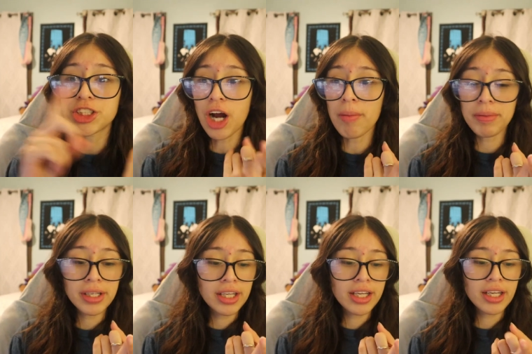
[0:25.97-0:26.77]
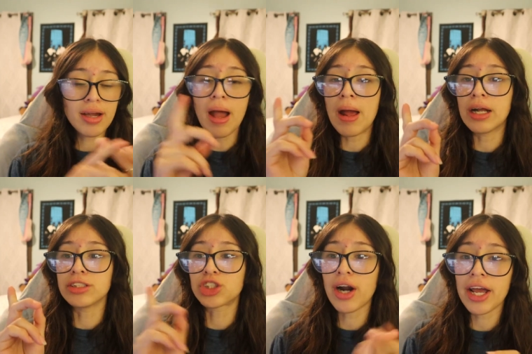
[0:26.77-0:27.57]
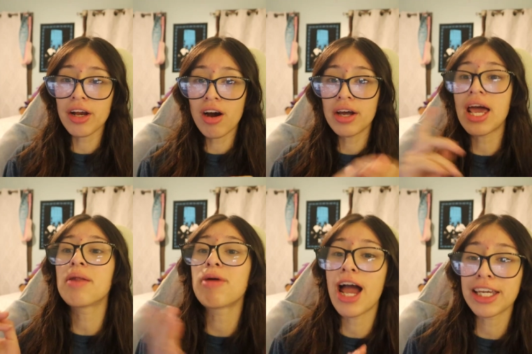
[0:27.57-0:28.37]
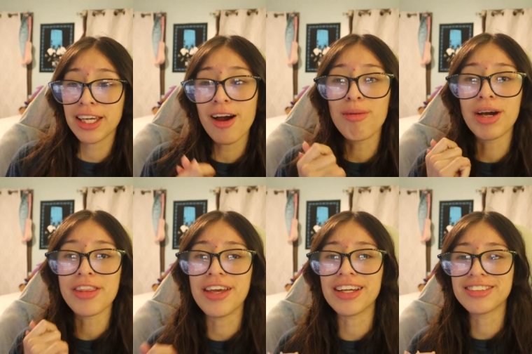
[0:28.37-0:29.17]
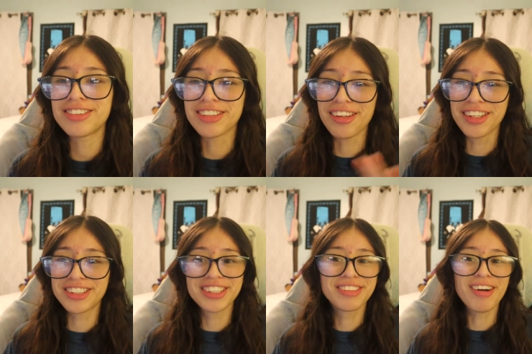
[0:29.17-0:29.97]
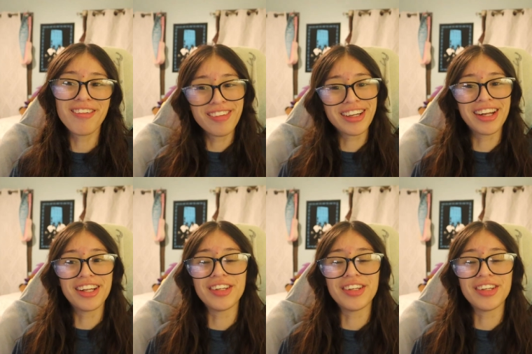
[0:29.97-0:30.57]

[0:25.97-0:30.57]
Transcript: shopping and trying on and packing all my things. So this is what we're going to